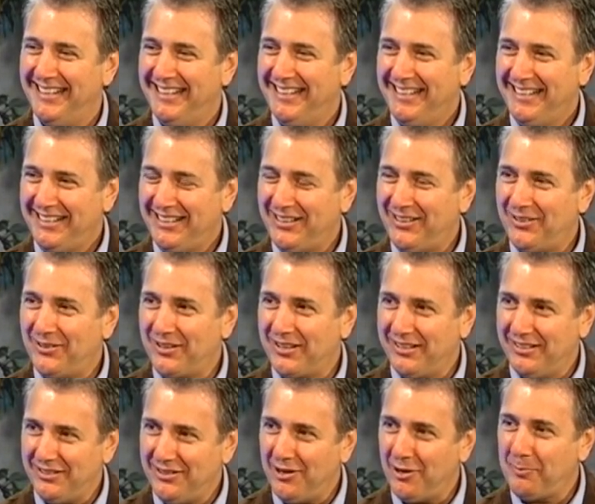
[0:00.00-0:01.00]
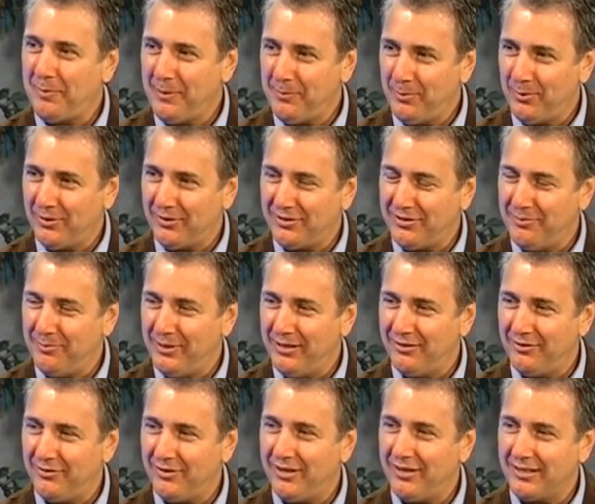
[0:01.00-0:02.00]
you know, young people to me
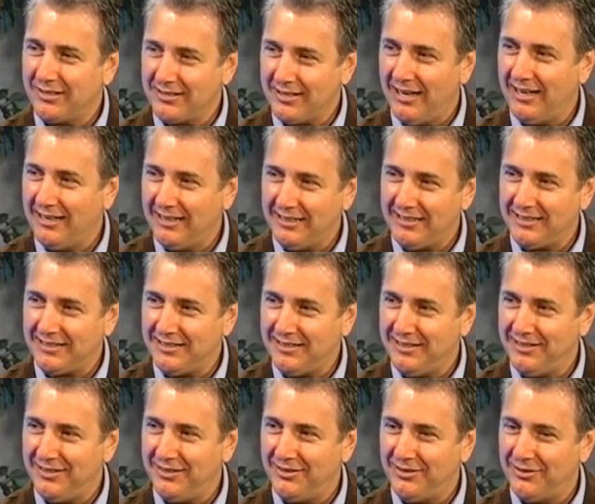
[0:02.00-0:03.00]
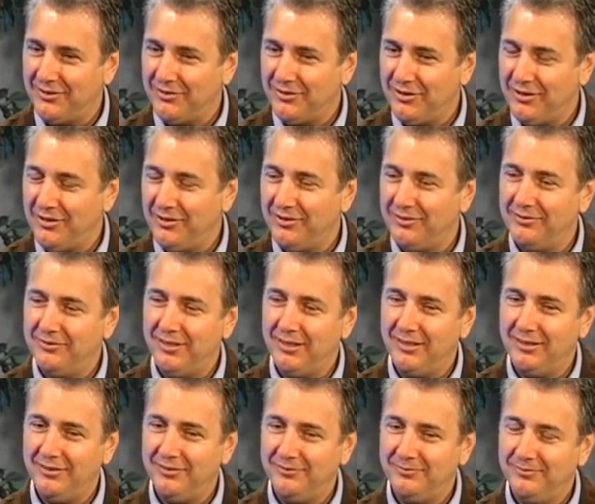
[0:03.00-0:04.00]
are very exciting to see their their
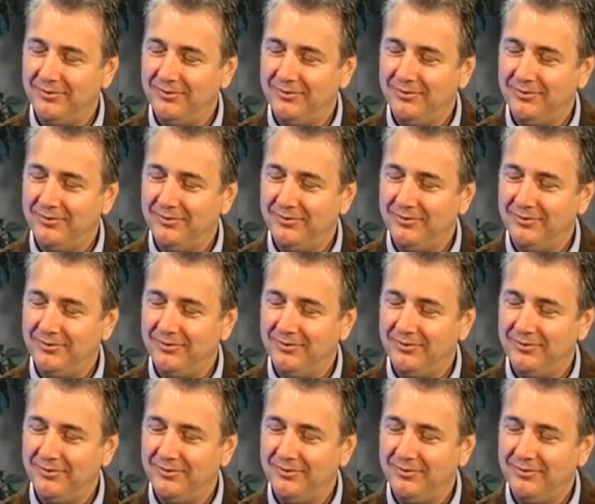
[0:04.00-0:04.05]
uh,